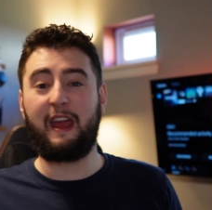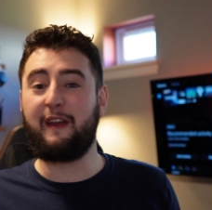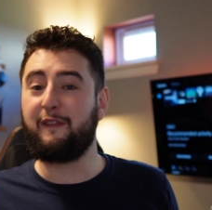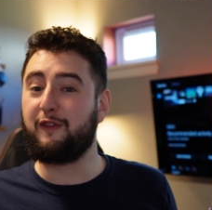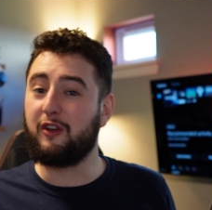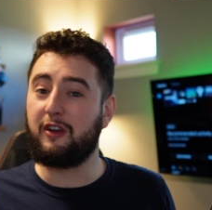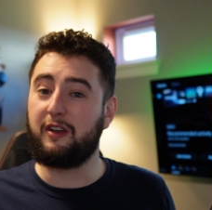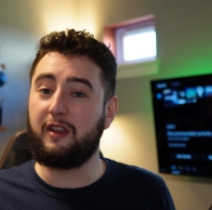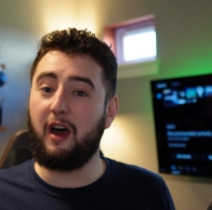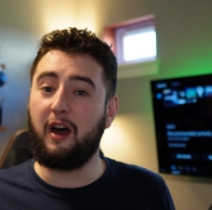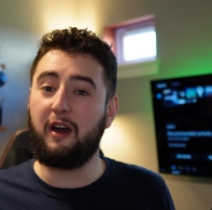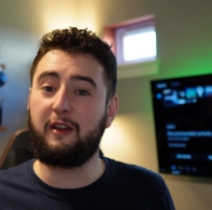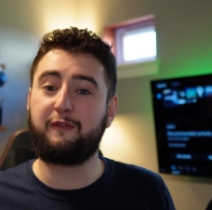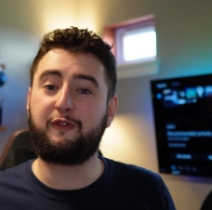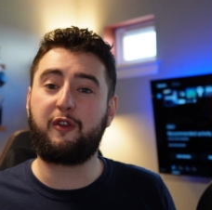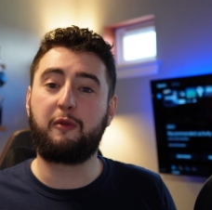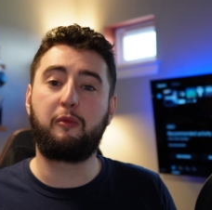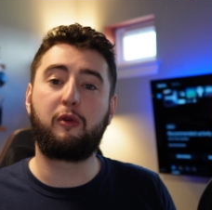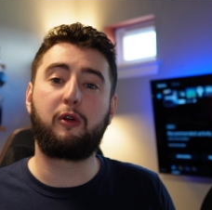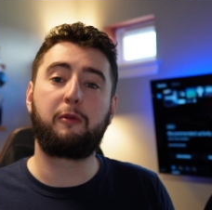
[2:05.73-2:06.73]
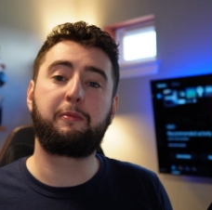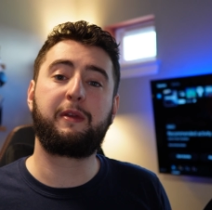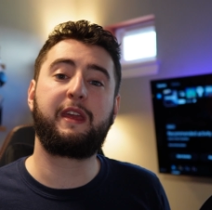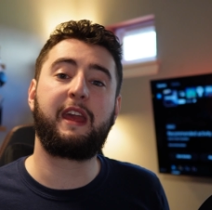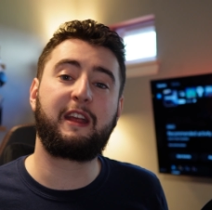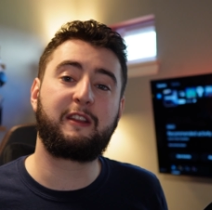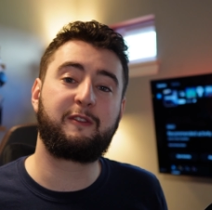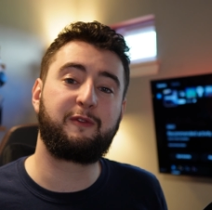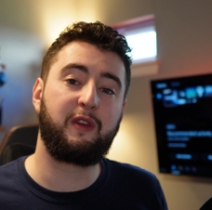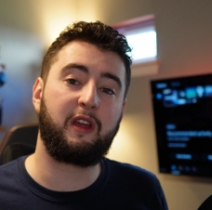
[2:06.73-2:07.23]
if you're in the hunt for more
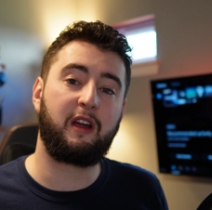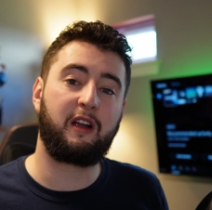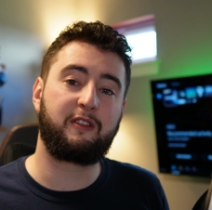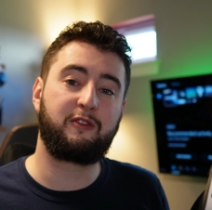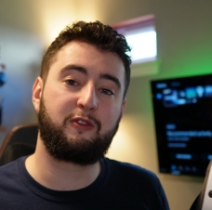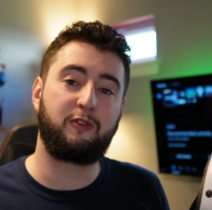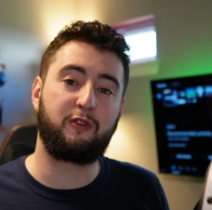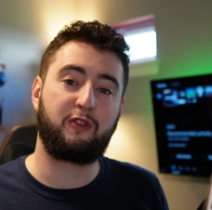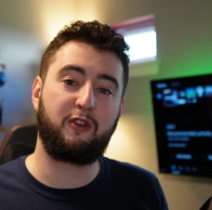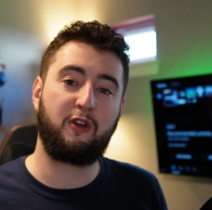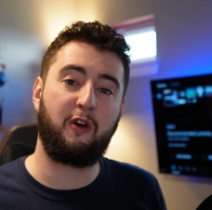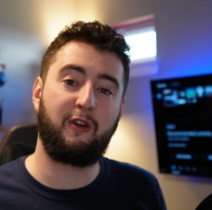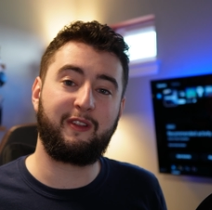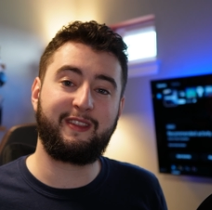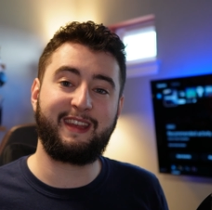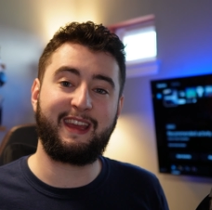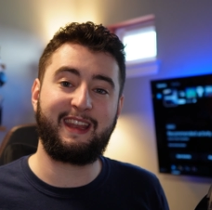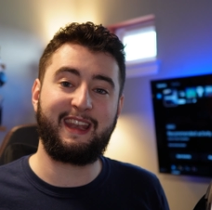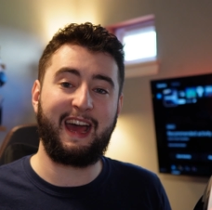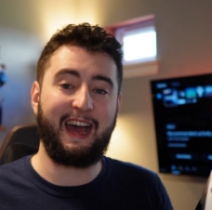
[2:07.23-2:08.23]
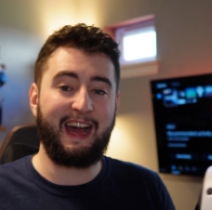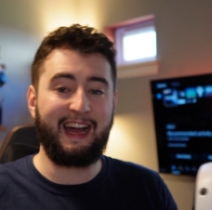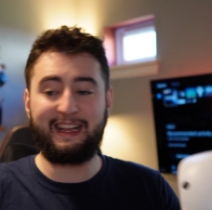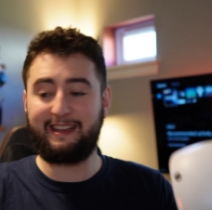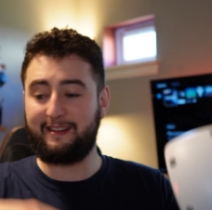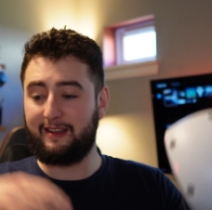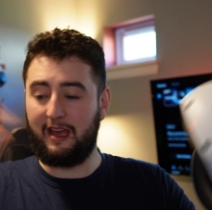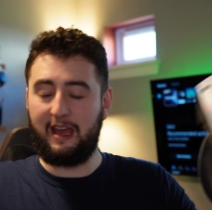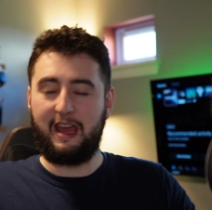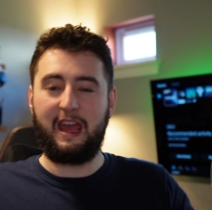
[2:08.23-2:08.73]
PSVR 2 content
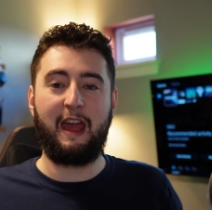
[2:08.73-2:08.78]
and